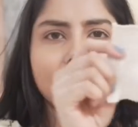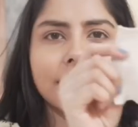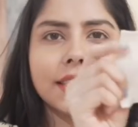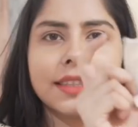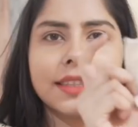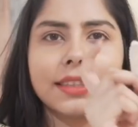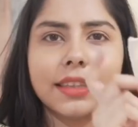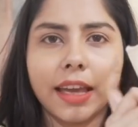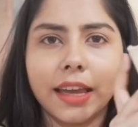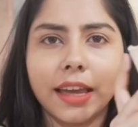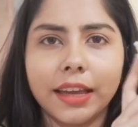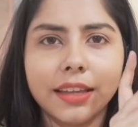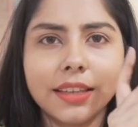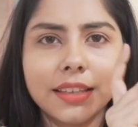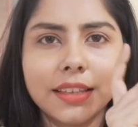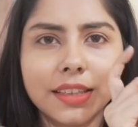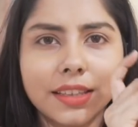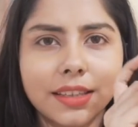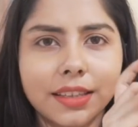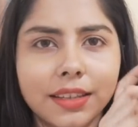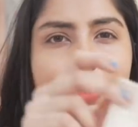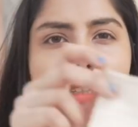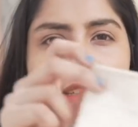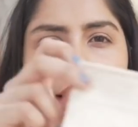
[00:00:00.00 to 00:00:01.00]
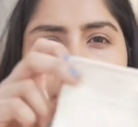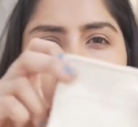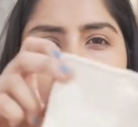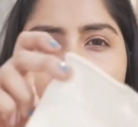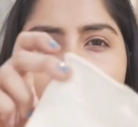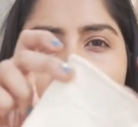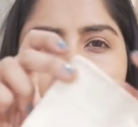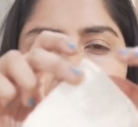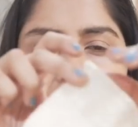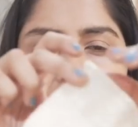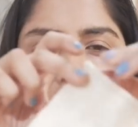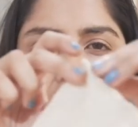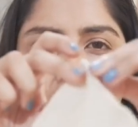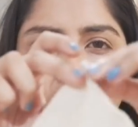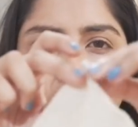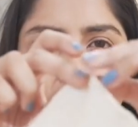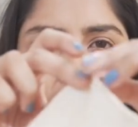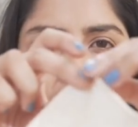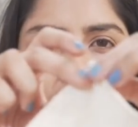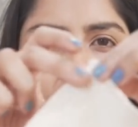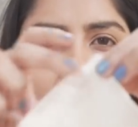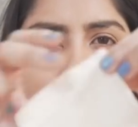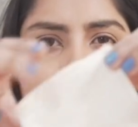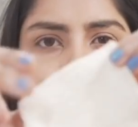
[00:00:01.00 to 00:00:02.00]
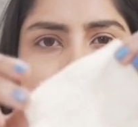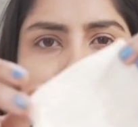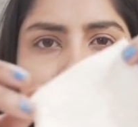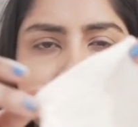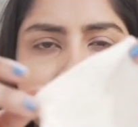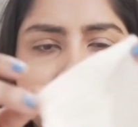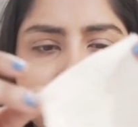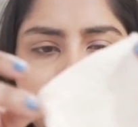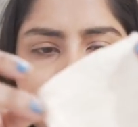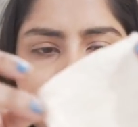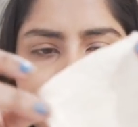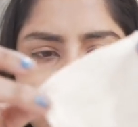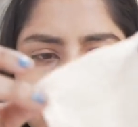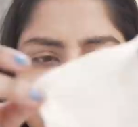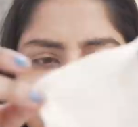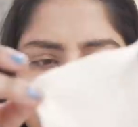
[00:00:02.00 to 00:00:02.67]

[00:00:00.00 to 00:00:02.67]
things. These are like reusable face